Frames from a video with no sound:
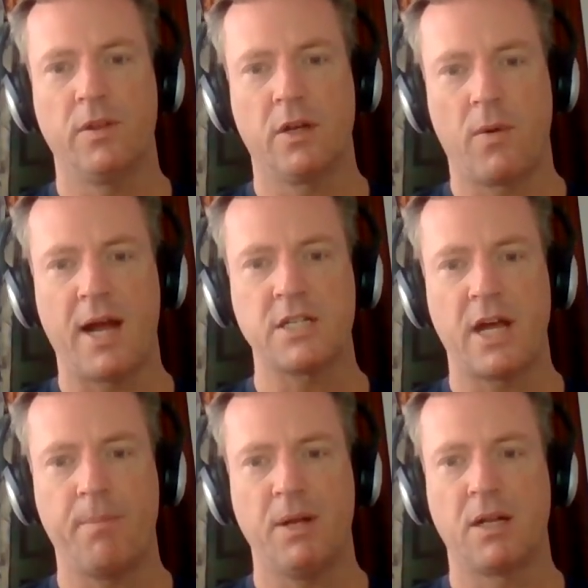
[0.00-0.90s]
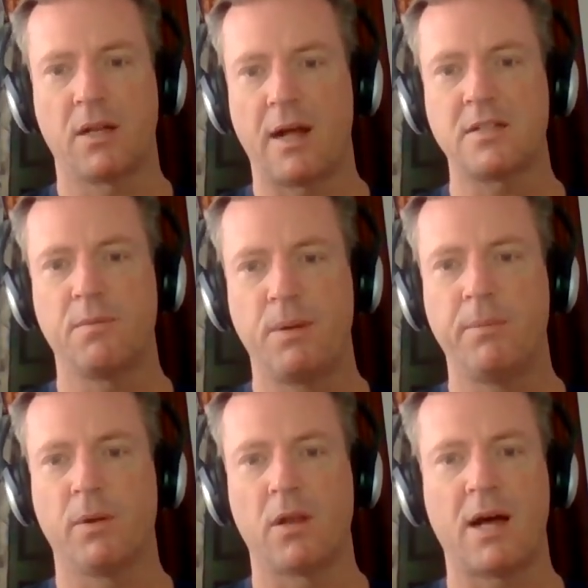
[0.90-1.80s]
when the crash happened, and lots of
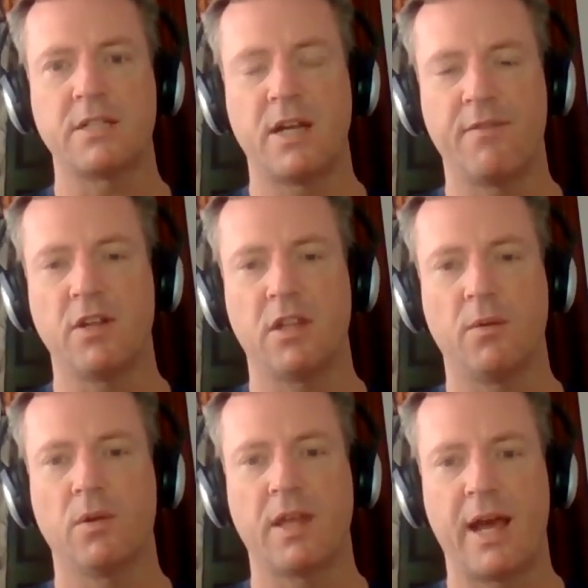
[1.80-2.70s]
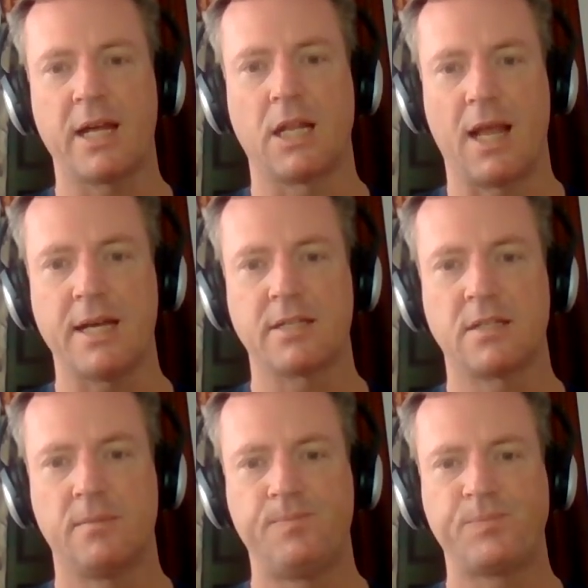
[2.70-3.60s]
people lost everything when they had
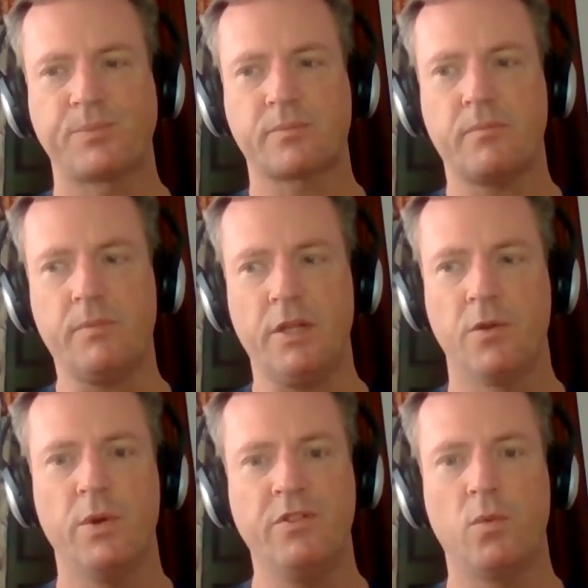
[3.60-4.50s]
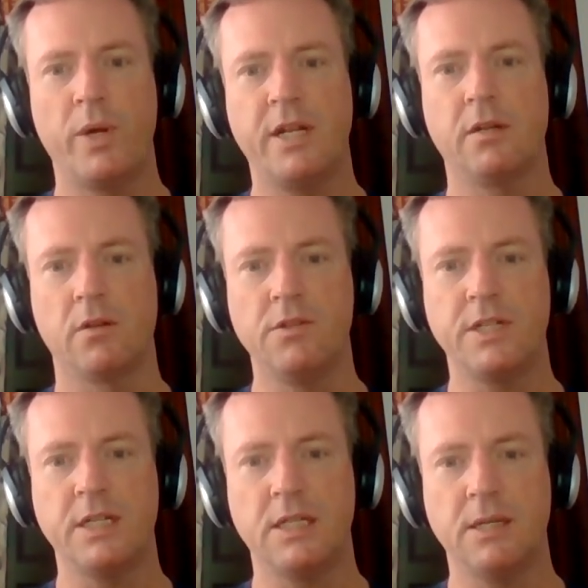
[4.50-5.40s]
less. The reason we didn't lose
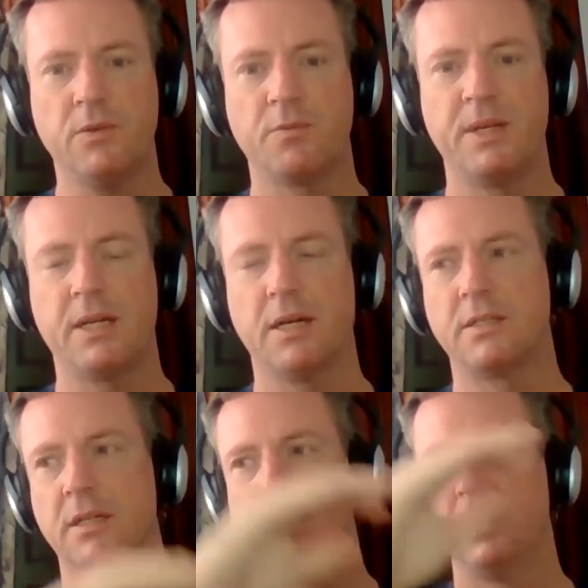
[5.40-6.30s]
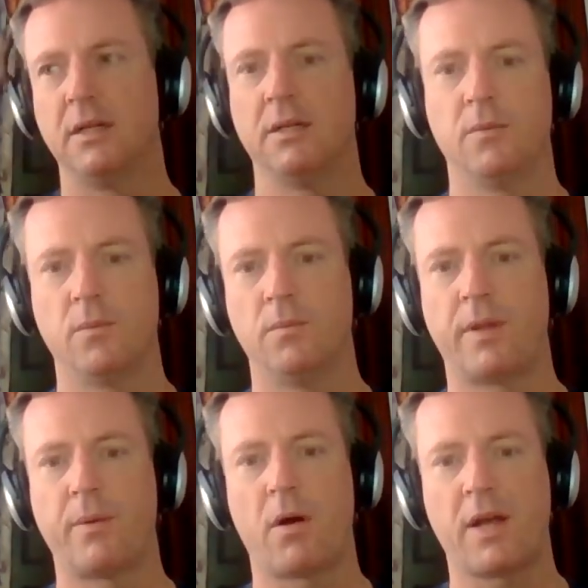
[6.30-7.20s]
anything was because
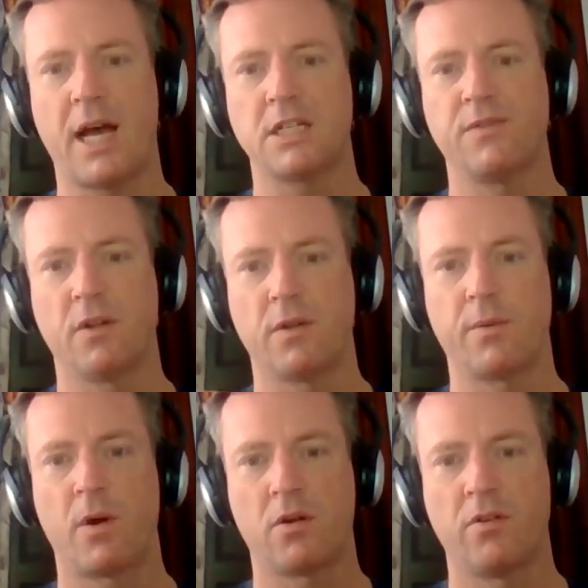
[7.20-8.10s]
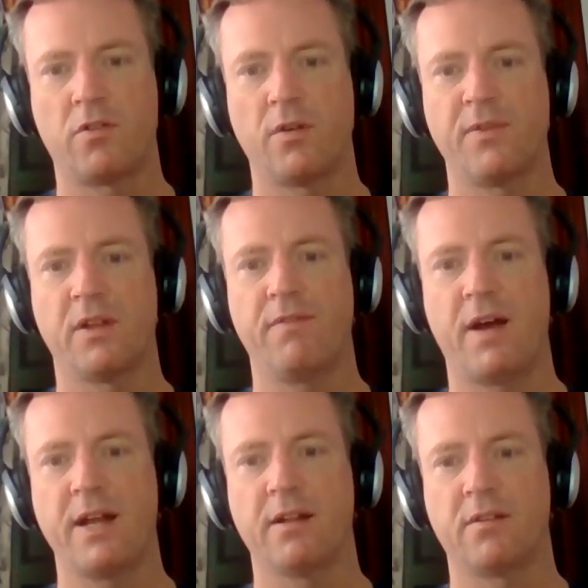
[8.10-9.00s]
they were all cash flow, they were all conservatively
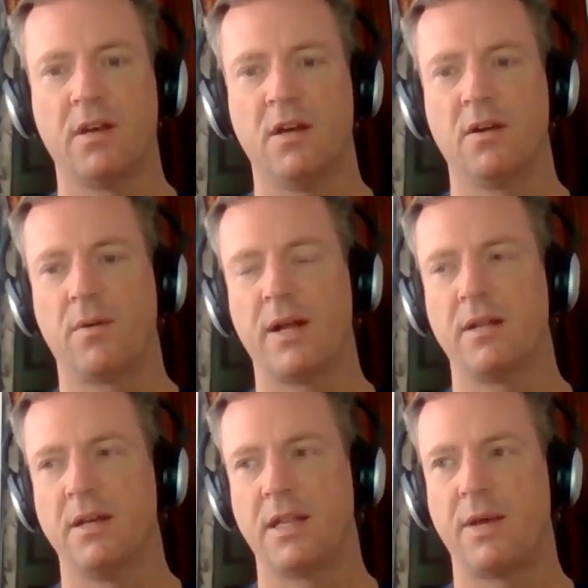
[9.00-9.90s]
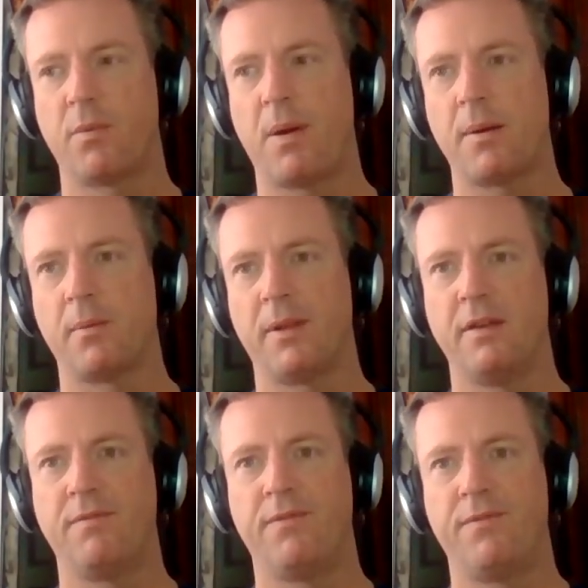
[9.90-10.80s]
financed, right? They were
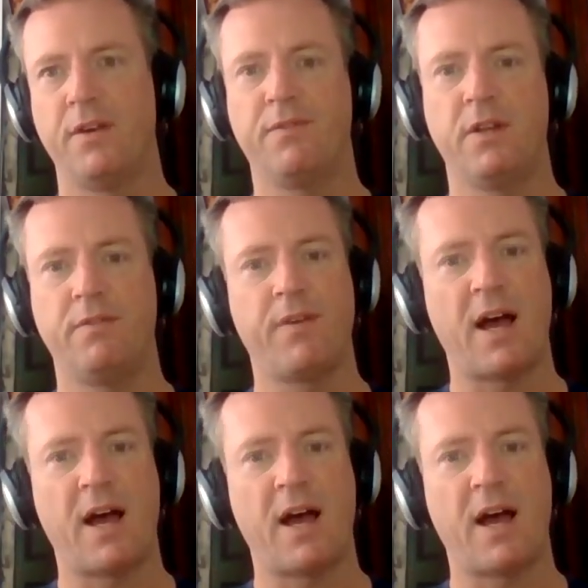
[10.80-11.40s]
probably 55%